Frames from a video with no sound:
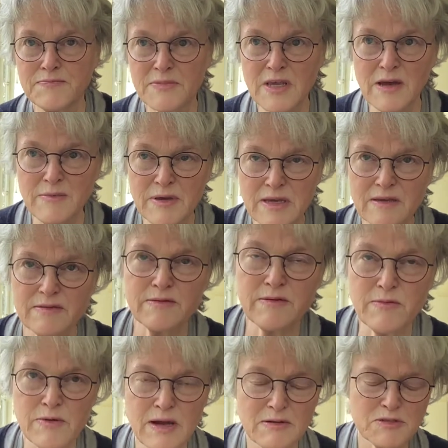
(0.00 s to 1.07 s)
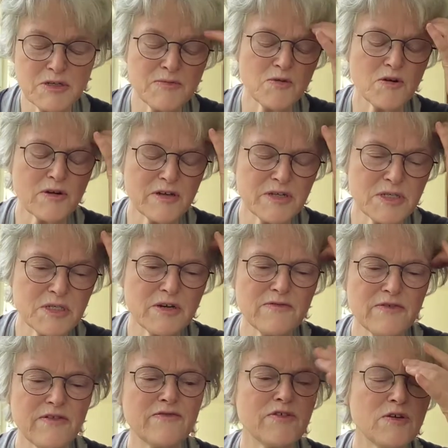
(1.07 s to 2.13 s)
coming around to a more
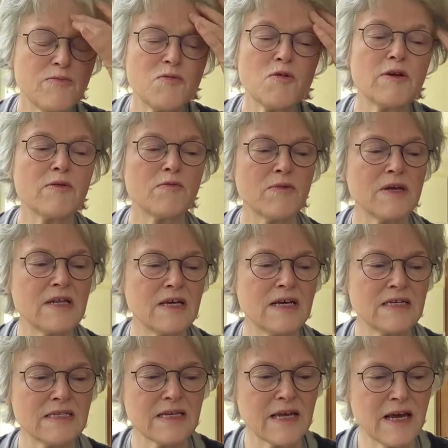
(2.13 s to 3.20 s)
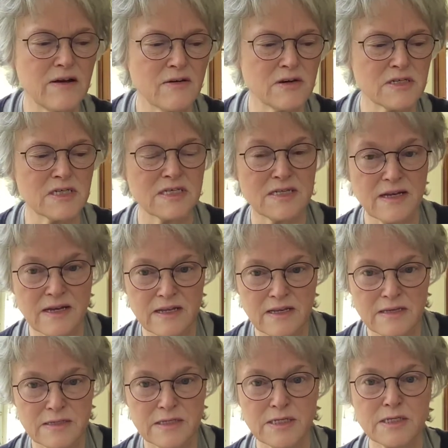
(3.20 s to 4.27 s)
conservative viewpoint, realizing how our society
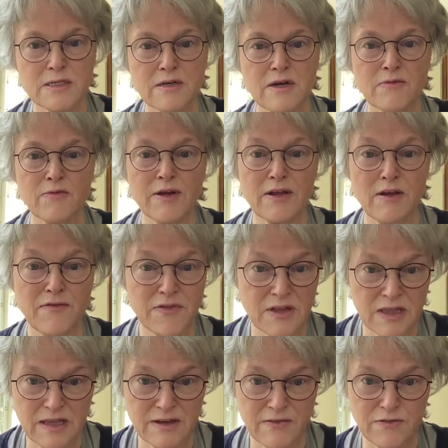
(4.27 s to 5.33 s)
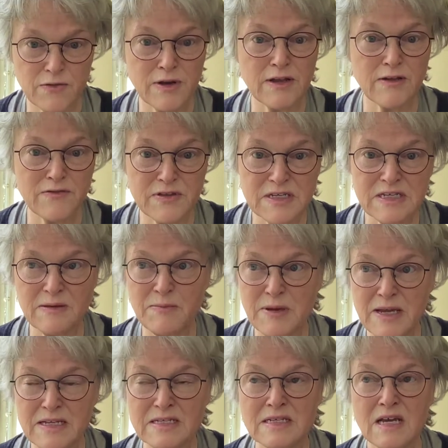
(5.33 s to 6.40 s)
has just gone right off the cliff, right off the deep
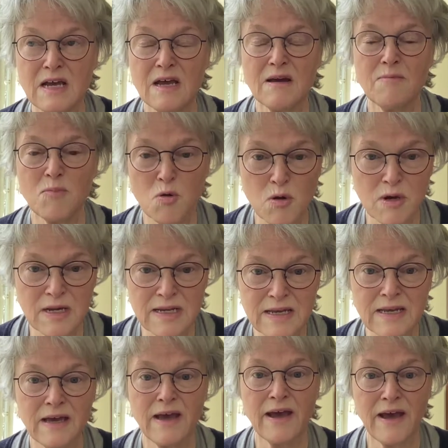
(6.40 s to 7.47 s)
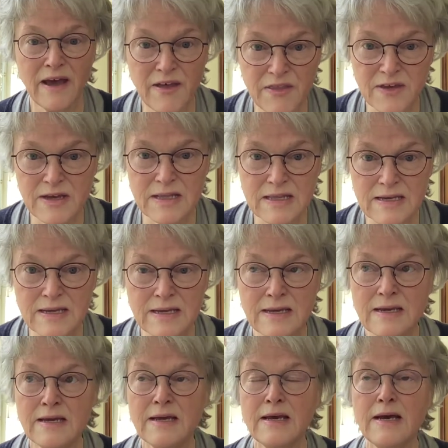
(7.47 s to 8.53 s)
end, morally, ethically,
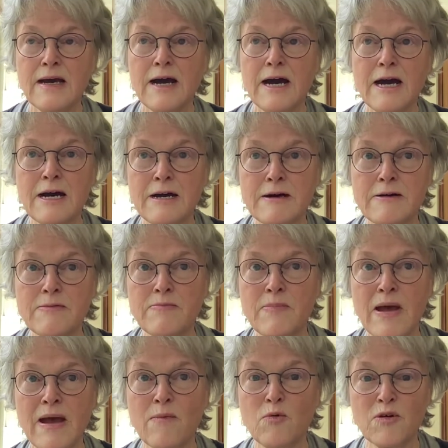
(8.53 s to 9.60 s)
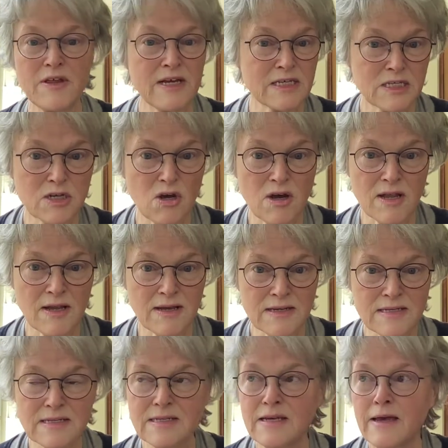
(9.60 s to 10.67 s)
and where that's got
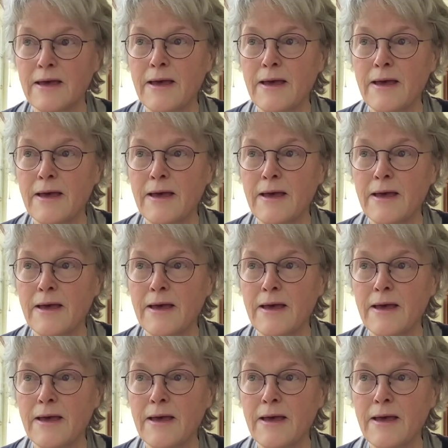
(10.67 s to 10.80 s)
us.